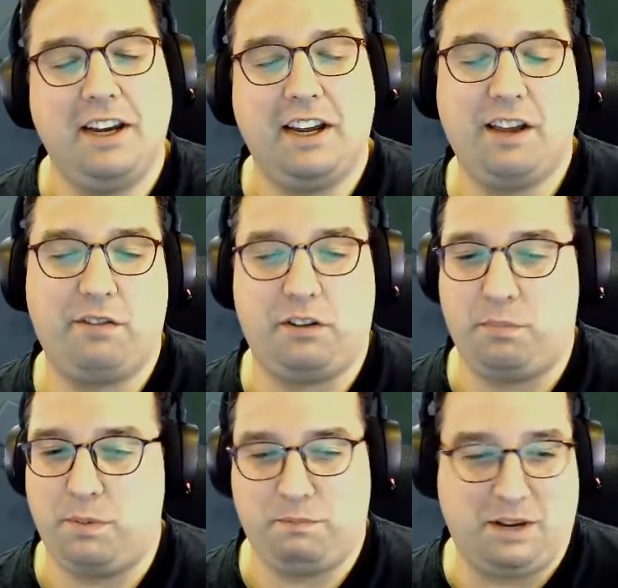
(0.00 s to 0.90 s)
If it's
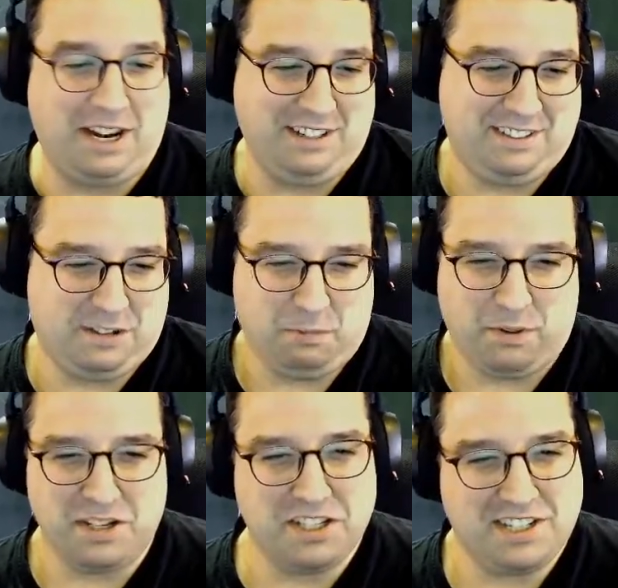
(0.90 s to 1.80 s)
because it's a
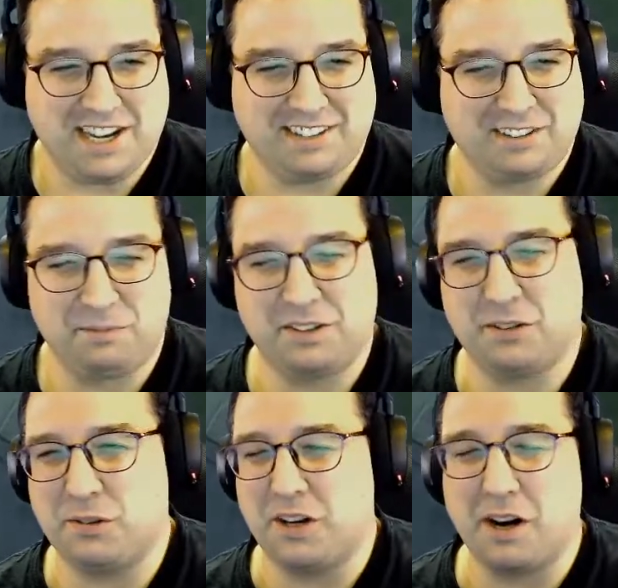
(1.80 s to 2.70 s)
budget deck, something's
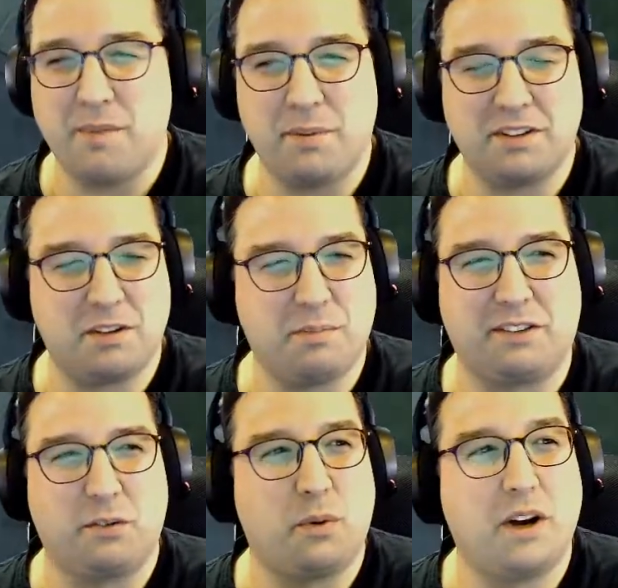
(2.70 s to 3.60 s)
going on. Maybe it's the
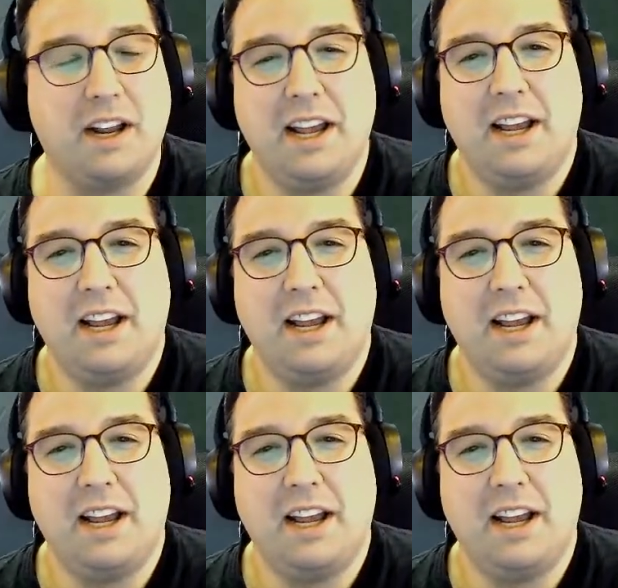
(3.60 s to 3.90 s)
best of one.